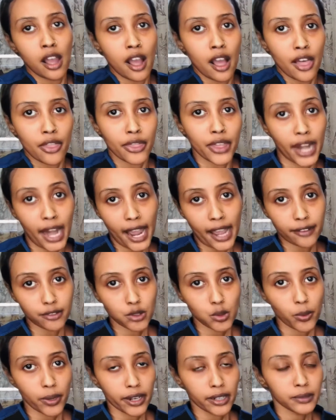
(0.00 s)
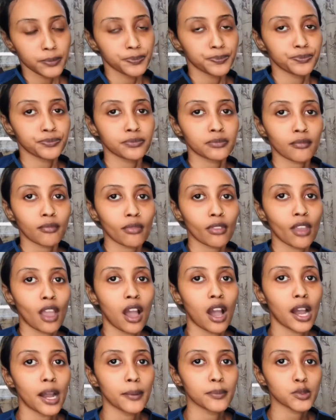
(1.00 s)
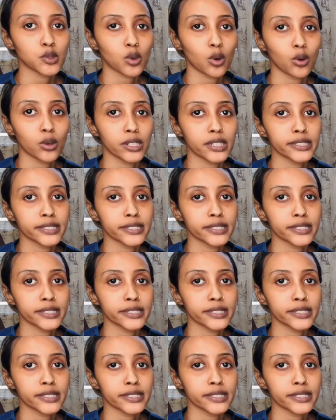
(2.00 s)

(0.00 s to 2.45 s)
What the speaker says: that I have to wear. So it's